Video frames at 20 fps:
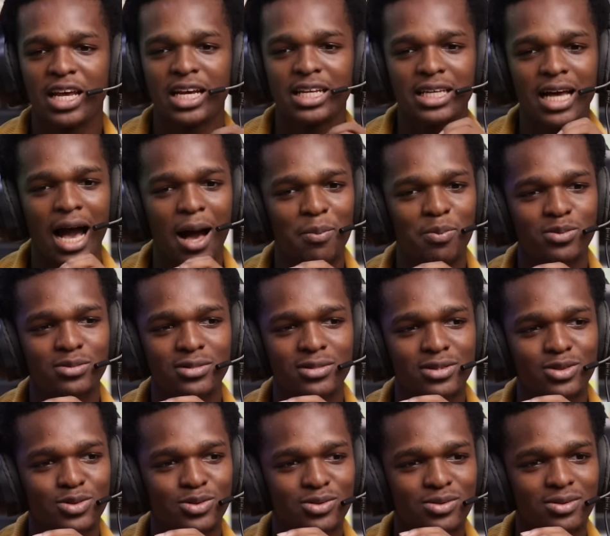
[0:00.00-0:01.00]
It
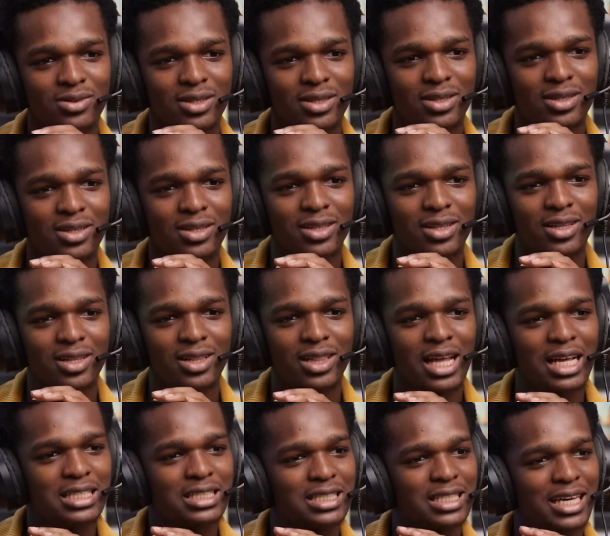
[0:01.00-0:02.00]
happens to
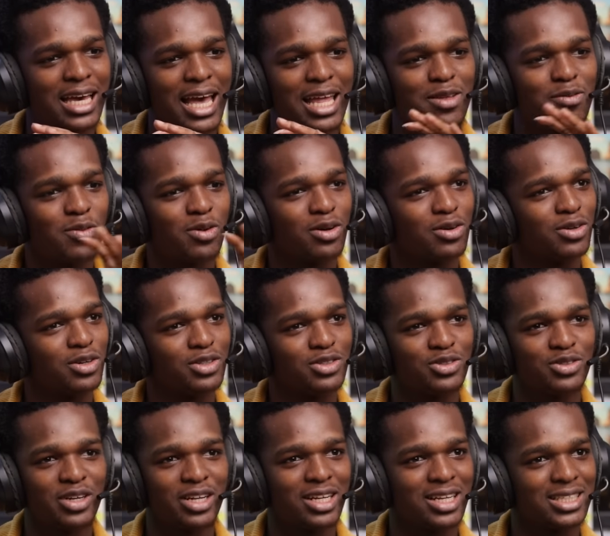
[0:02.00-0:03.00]
let's say anyone
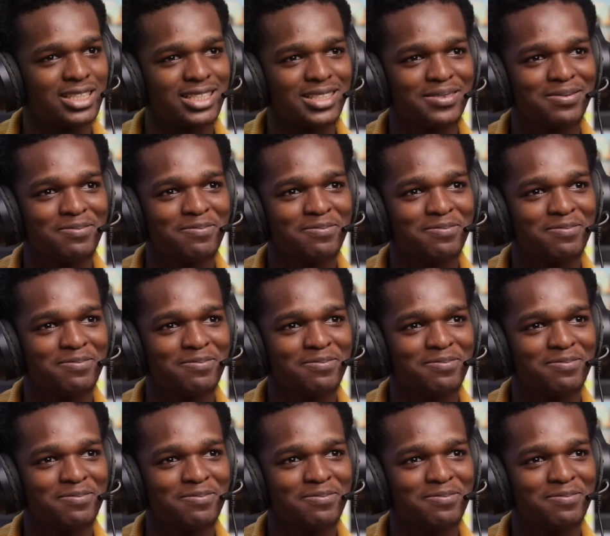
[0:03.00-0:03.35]
going through a lot